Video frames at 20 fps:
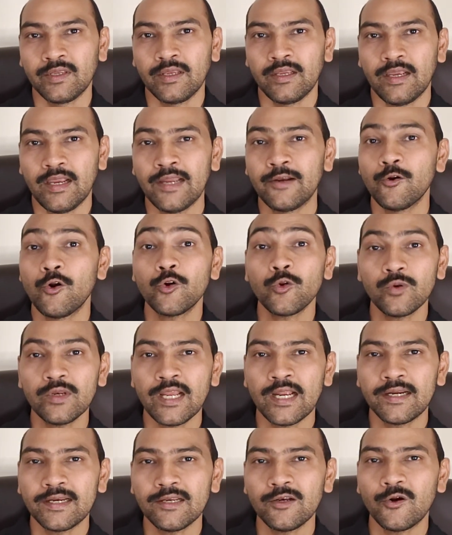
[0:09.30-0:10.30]
And not only
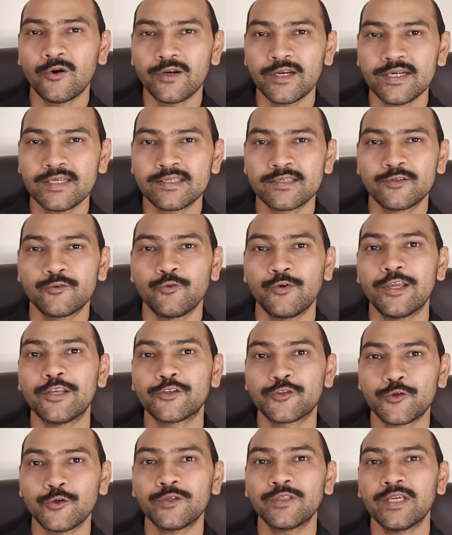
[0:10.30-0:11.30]
handle audits, to
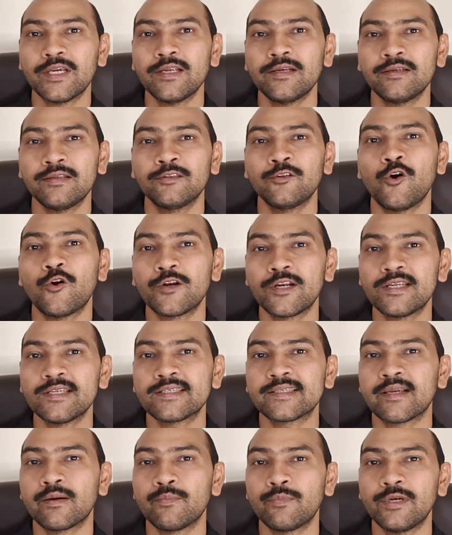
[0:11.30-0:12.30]
ensure that the audit is
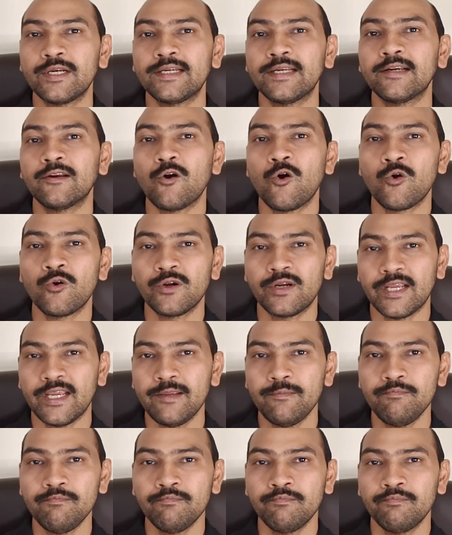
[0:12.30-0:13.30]
completed on
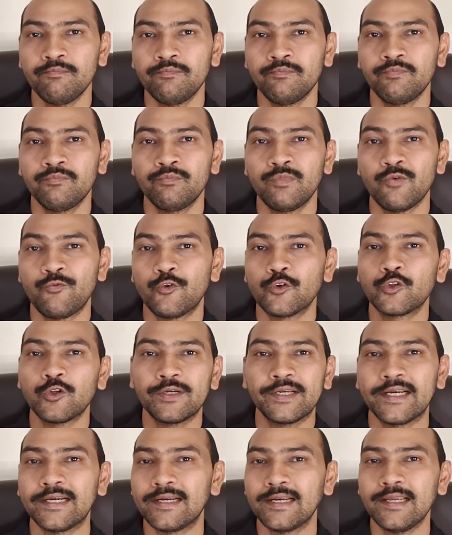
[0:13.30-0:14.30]
time before the
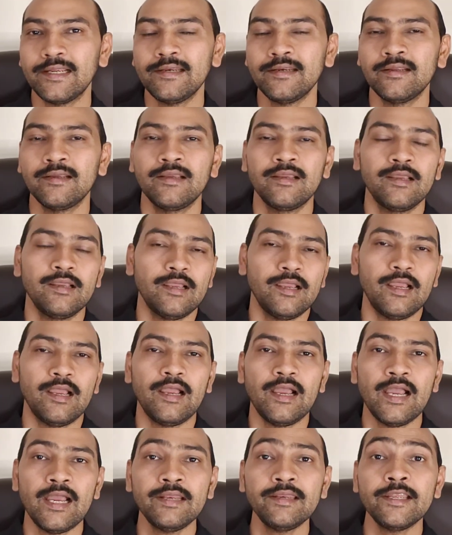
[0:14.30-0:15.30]
deadline
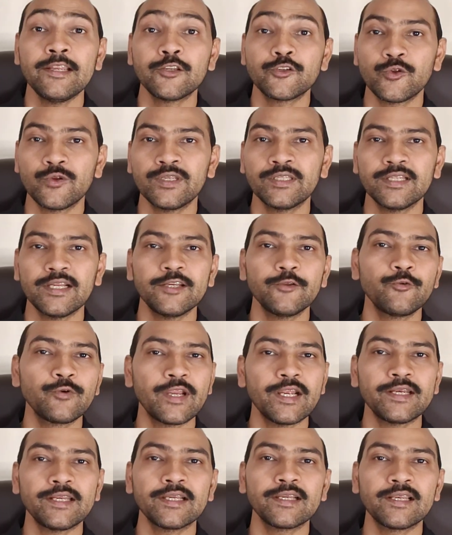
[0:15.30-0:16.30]
and ensuring that you
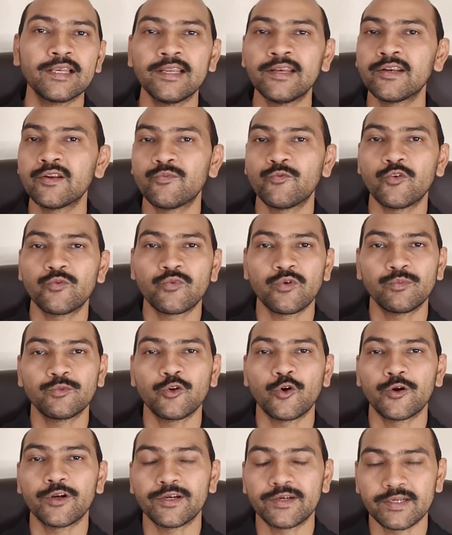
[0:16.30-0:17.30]
get a clean report from the
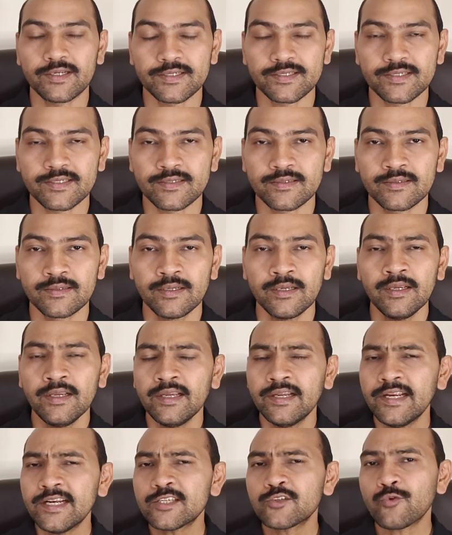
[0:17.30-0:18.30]
auditors.
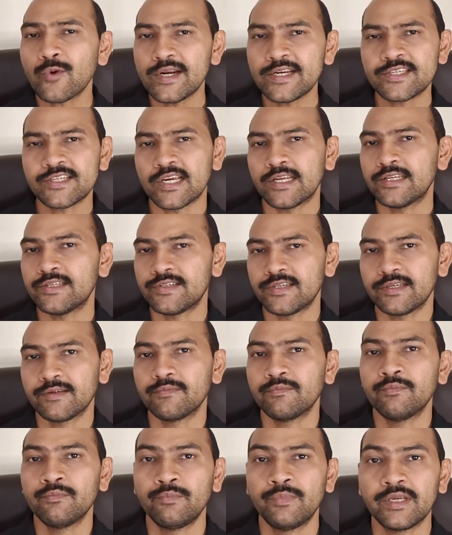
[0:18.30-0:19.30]
It's quite challenging
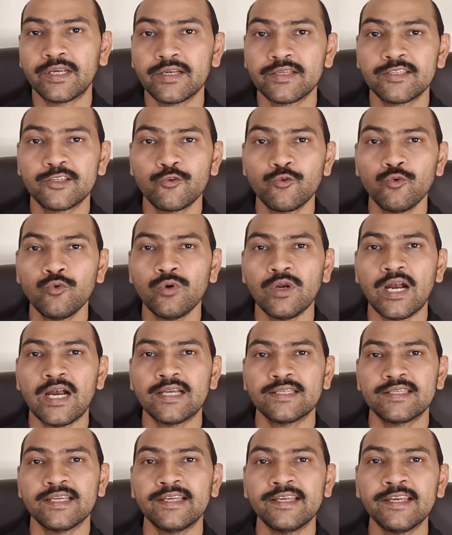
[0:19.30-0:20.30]
because you
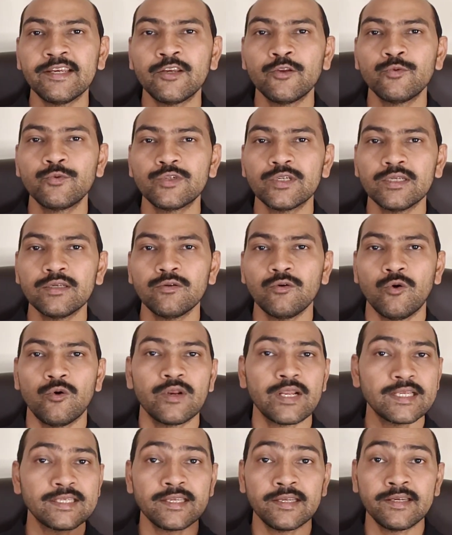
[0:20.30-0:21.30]
as an individual or
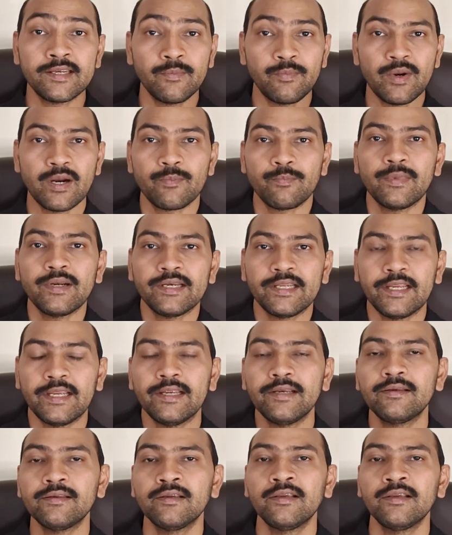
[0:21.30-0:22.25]
as a department head,